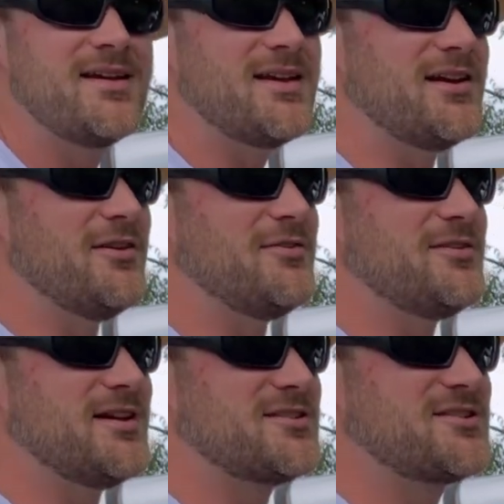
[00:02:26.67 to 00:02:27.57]
you know,
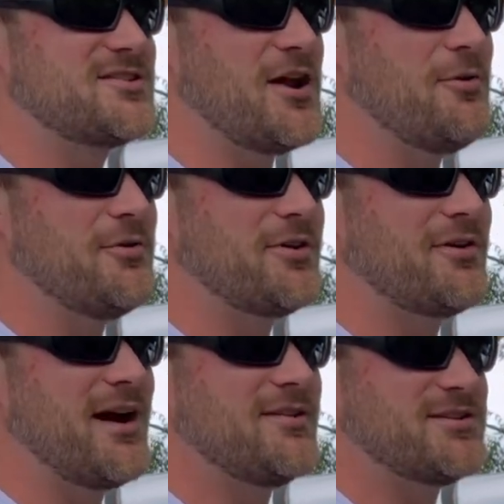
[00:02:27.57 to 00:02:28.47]
it's snow on the
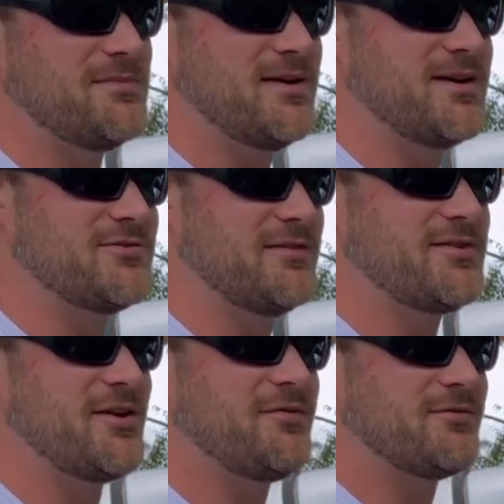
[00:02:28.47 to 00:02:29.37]
ground and somebody
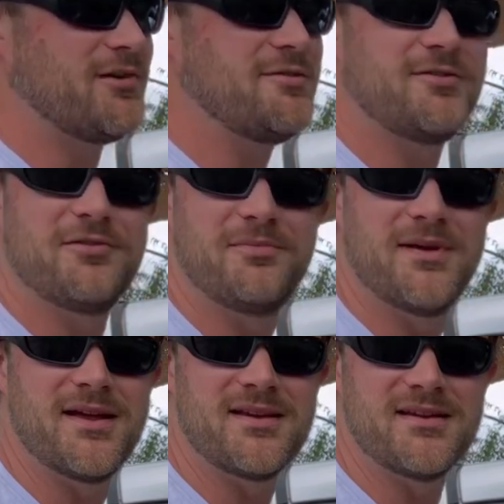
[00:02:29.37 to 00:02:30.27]
drifted off the road a little
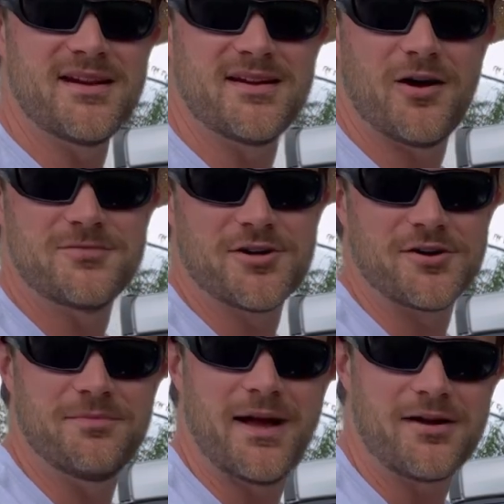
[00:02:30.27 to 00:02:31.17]
bit, you need to help jerk
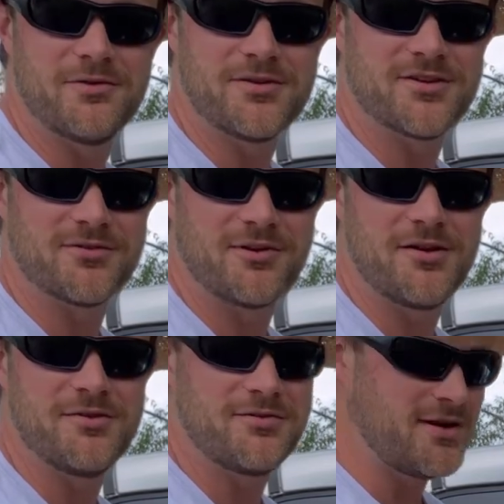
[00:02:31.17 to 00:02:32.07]
them back onto the
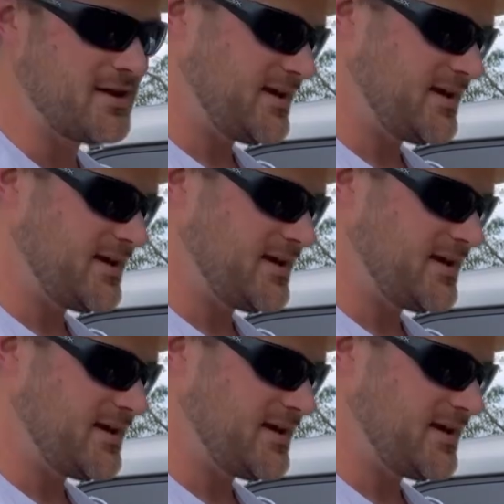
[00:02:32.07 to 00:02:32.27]
road.